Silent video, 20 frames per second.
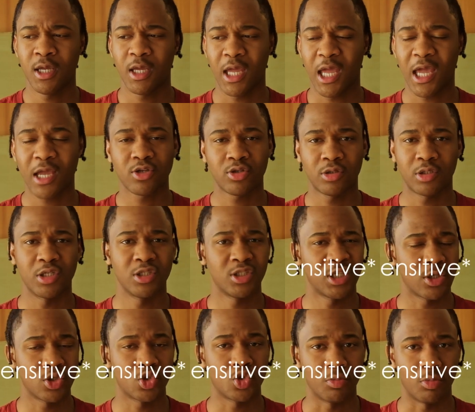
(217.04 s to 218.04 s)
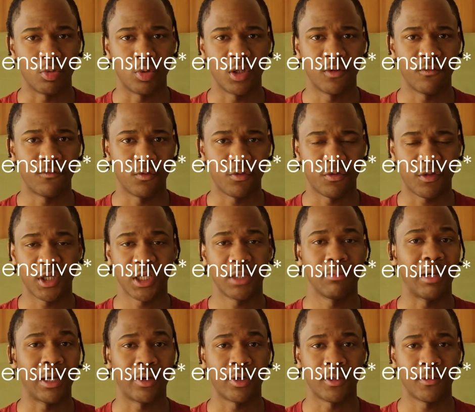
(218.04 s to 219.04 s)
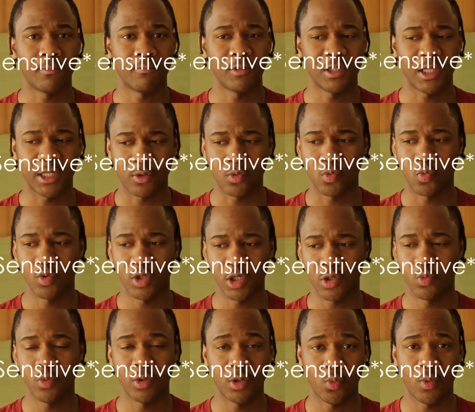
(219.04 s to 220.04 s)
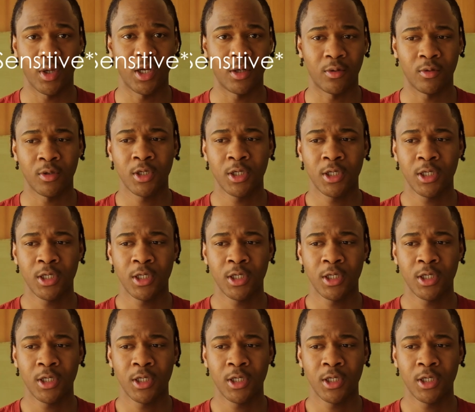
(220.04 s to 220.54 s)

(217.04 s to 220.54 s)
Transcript: actually sensible if you think about it, like really, really well.